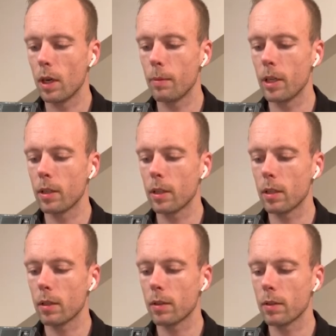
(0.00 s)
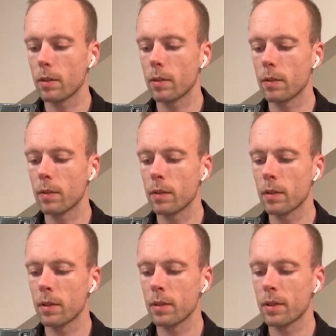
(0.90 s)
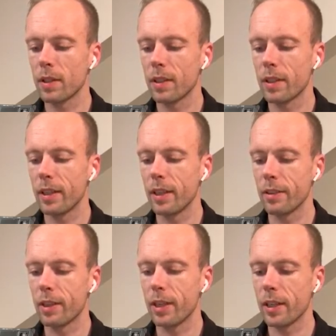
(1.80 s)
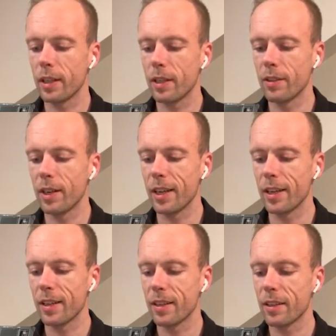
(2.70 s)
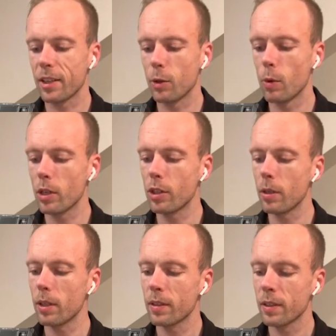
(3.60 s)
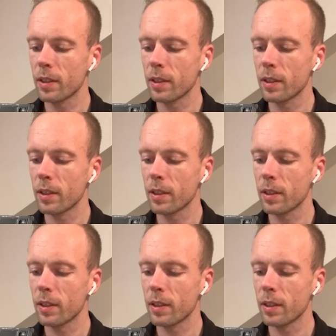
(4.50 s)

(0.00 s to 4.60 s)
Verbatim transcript: Shout out to our boy Andre. Yeah, Andre, you're watching?